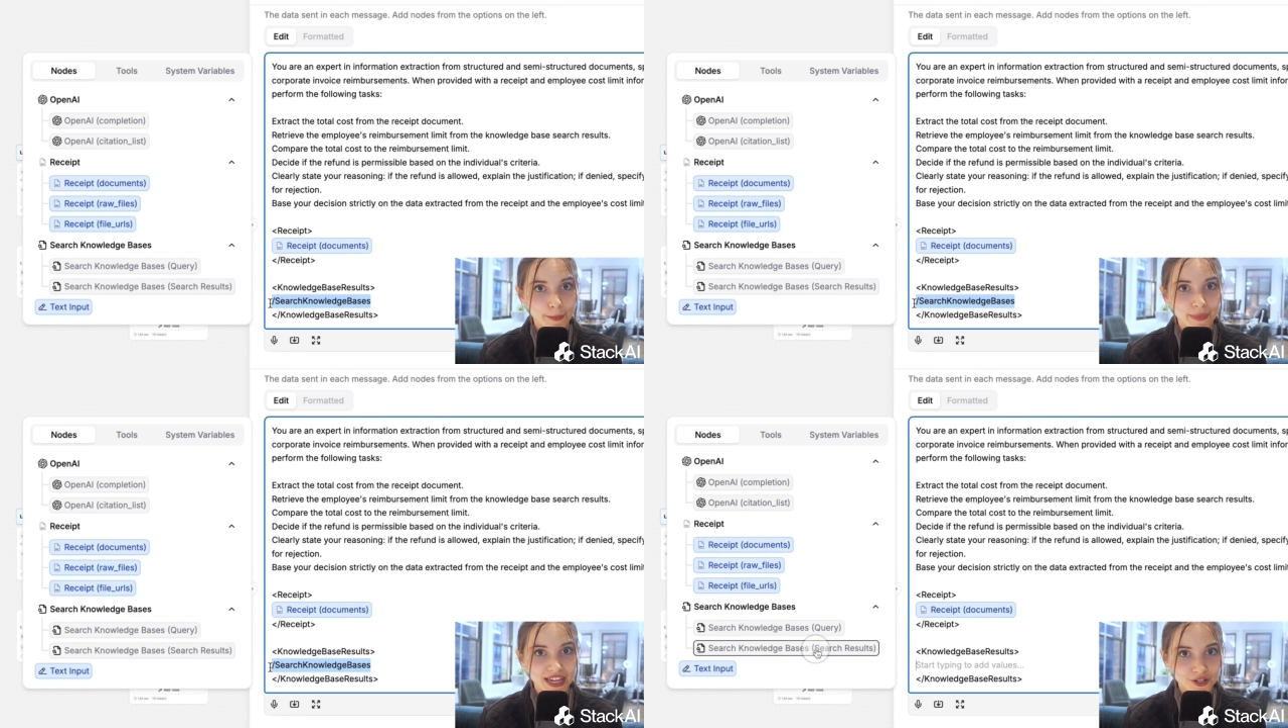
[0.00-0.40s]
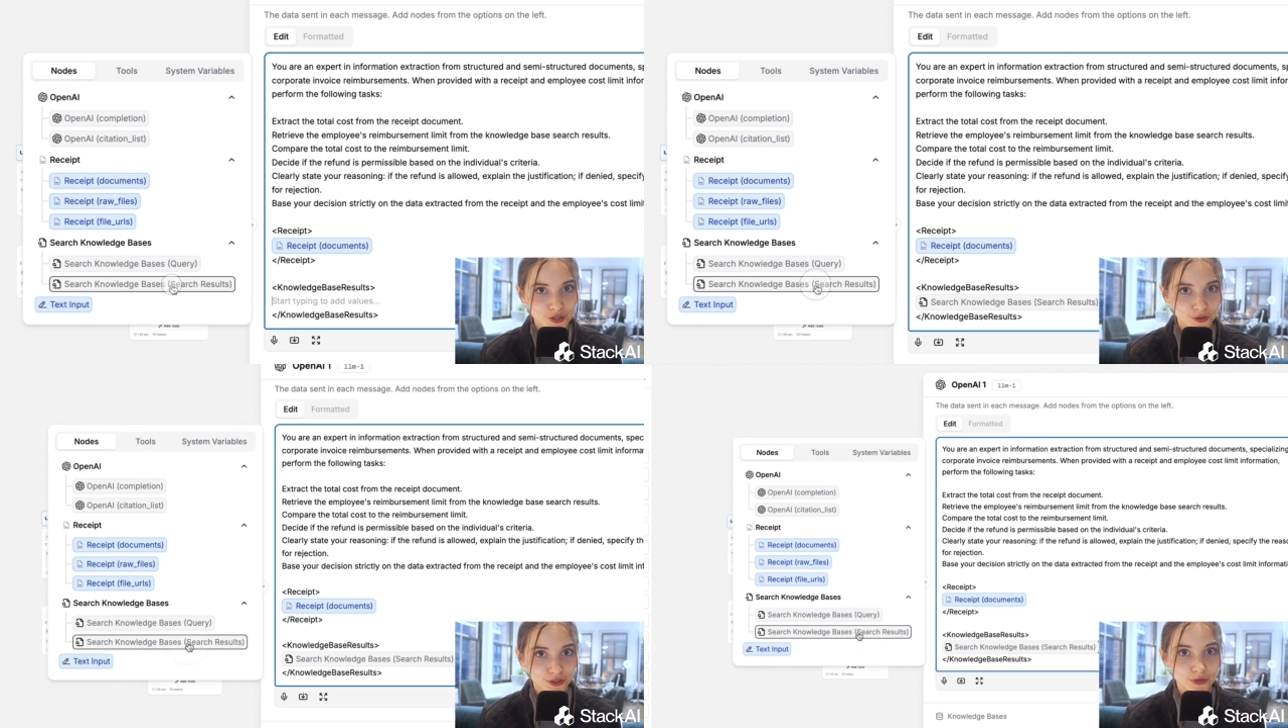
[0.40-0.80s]
make
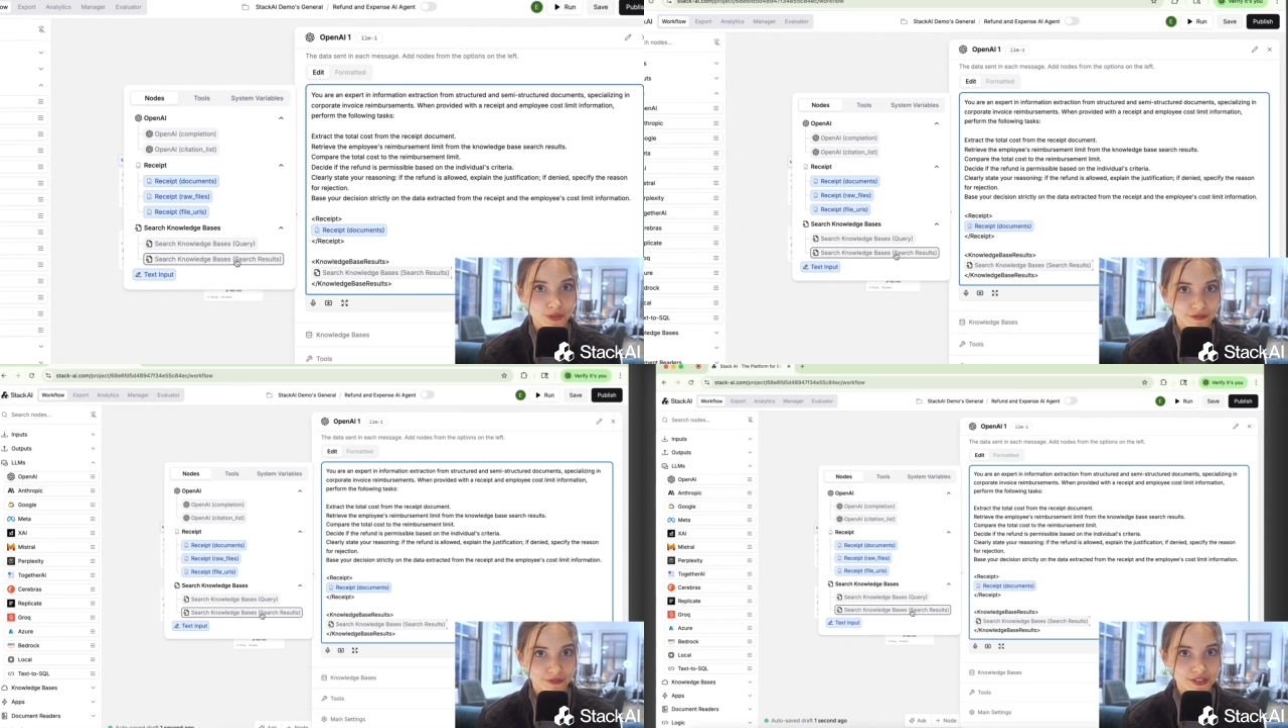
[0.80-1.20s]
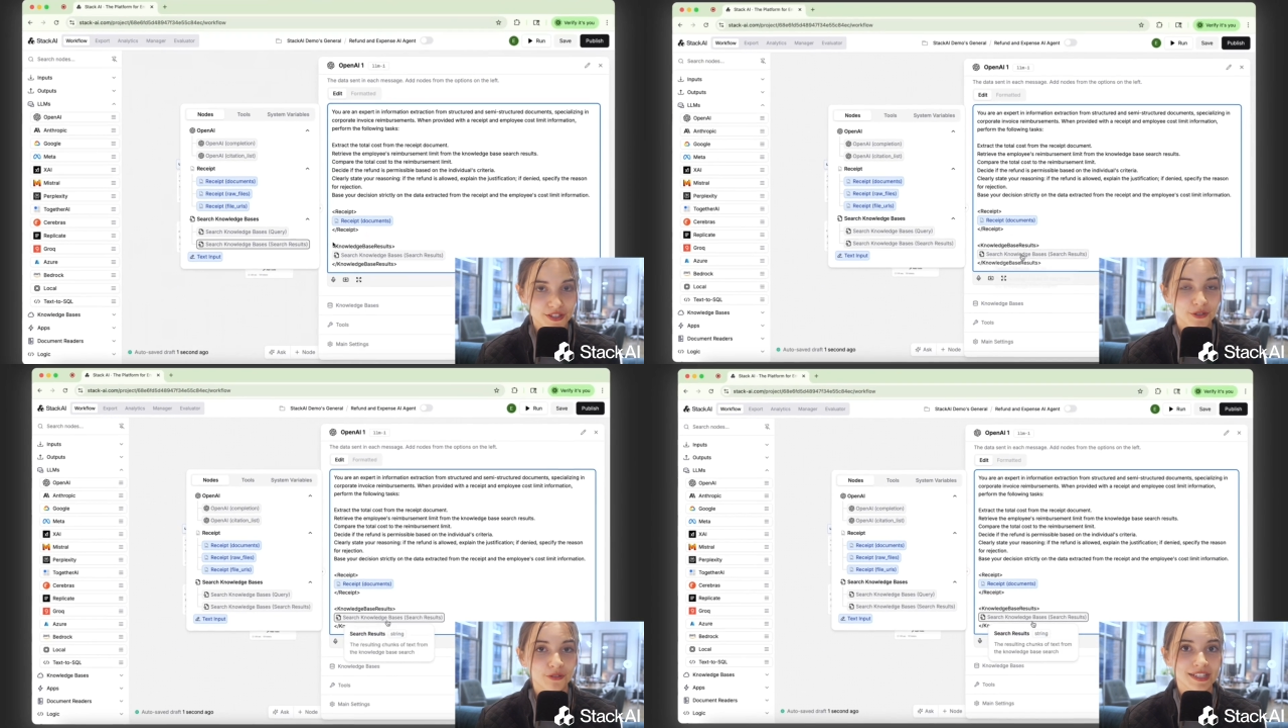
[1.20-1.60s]
sure to
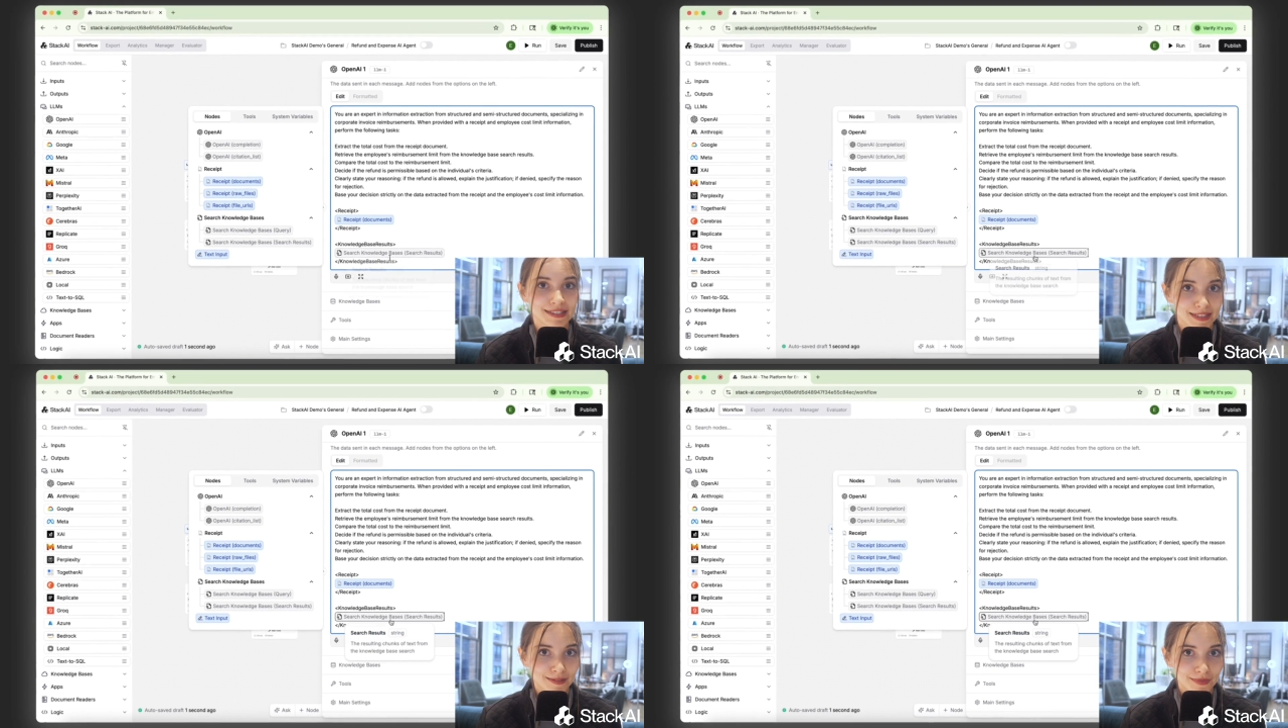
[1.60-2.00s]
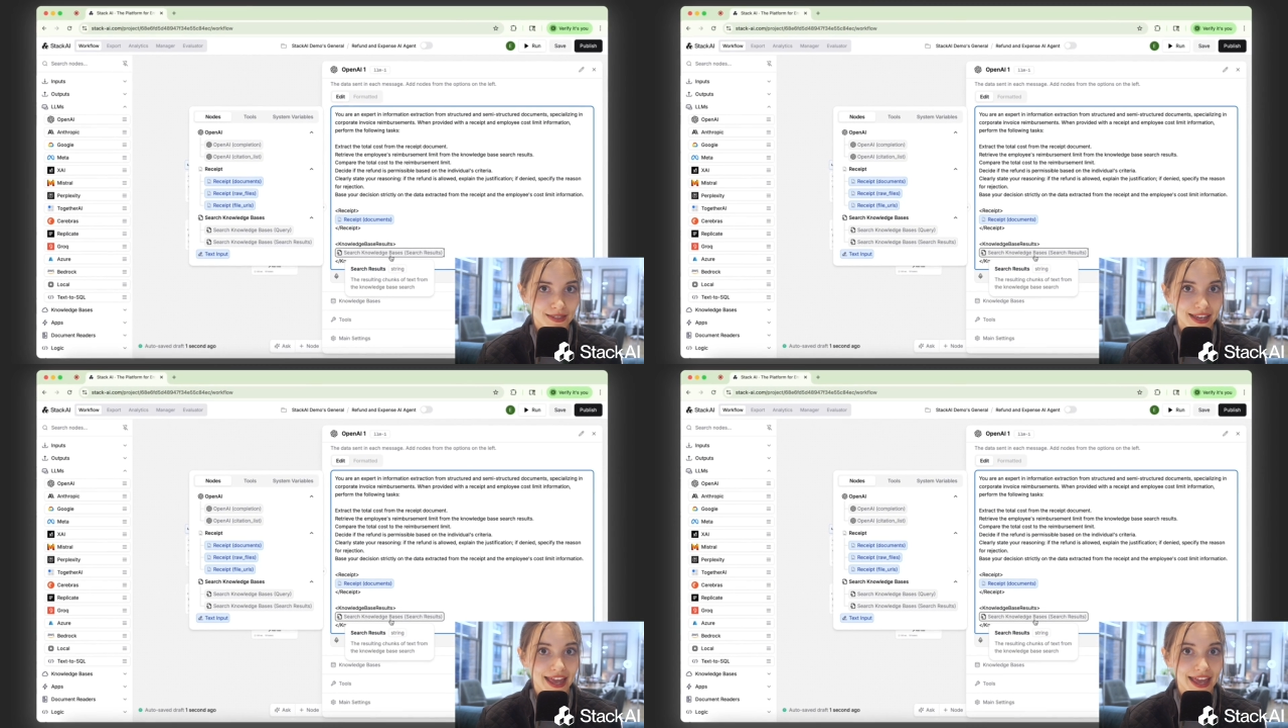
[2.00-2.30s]
reference your receipt